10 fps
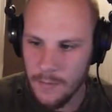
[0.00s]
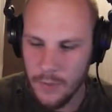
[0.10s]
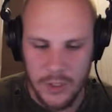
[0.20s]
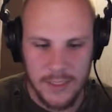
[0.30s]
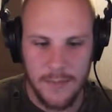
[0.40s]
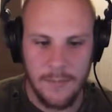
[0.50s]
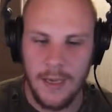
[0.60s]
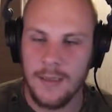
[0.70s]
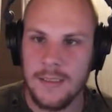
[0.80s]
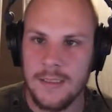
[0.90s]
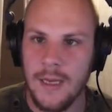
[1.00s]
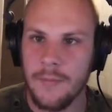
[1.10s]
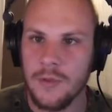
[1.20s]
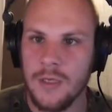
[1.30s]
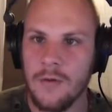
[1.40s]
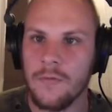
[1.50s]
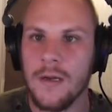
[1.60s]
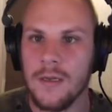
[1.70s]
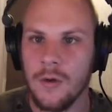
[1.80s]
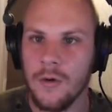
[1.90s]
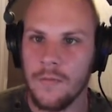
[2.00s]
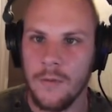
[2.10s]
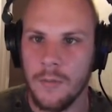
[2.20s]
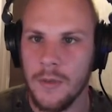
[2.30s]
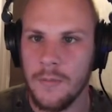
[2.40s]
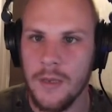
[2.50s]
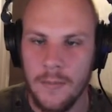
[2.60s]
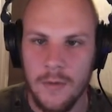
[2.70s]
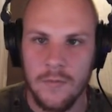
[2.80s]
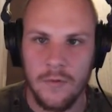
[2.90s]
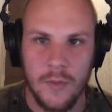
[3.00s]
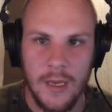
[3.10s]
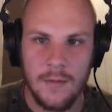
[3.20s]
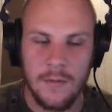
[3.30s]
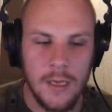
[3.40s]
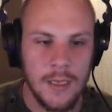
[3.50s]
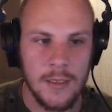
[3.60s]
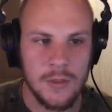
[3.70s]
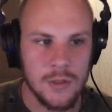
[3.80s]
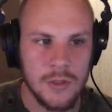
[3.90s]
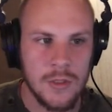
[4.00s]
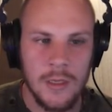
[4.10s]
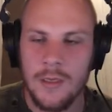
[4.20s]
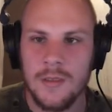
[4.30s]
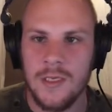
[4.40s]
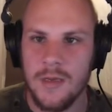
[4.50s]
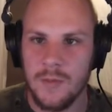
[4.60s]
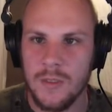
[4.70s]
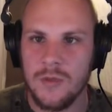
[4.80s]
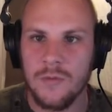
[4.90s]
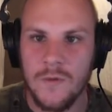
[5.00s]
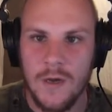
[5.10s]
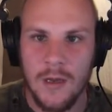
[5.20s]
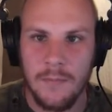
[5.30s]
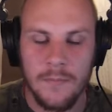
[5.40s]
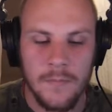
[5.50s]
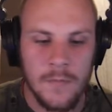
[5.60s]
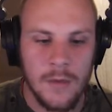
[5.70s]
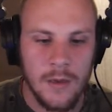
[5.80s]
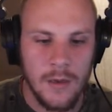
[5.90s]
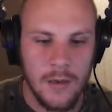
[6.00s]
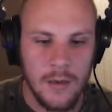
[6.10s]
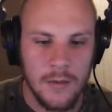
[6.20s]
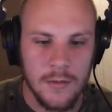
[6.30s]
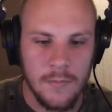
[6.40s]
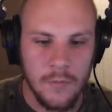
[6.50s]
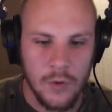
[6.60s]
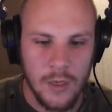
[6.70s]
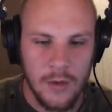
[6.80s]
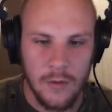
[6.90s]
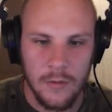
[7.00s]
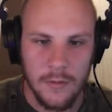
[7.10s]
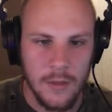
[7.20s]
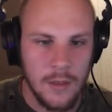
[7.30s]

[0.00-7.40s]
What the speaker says: Because I made these samples, I already know at what BPM they were made, and that just saved me some time working on